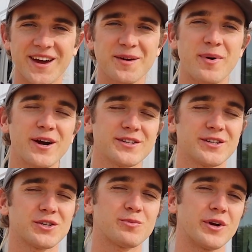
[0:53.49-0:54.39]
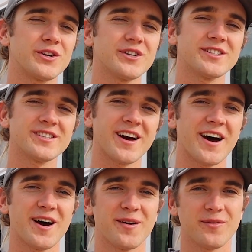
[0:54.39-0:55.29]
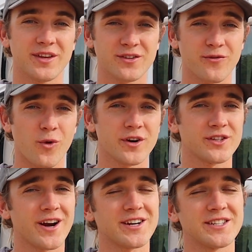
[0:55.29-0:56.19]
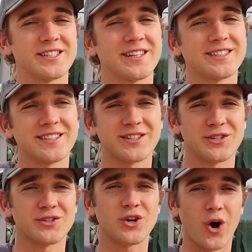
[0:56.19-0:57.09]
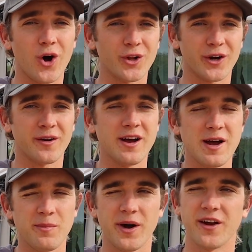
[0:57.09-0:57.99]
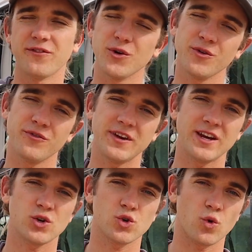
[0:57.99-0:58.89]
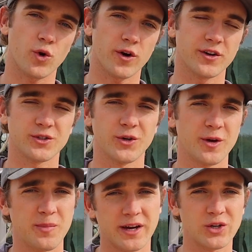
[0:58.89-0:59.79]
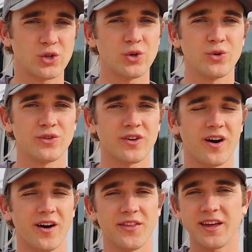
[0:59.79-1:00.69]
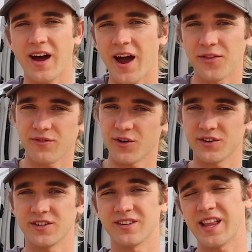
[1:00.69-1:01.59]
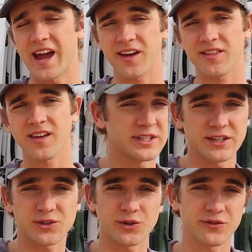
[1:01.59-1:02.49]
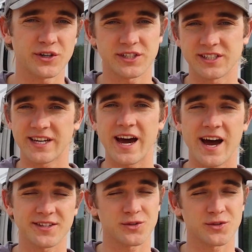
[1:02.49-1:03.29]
In comparison to Sprinters, these Fords are actually 6 inches taller, but a few feet shorter. So you pick and choose on the height versus length, diesel versus gas.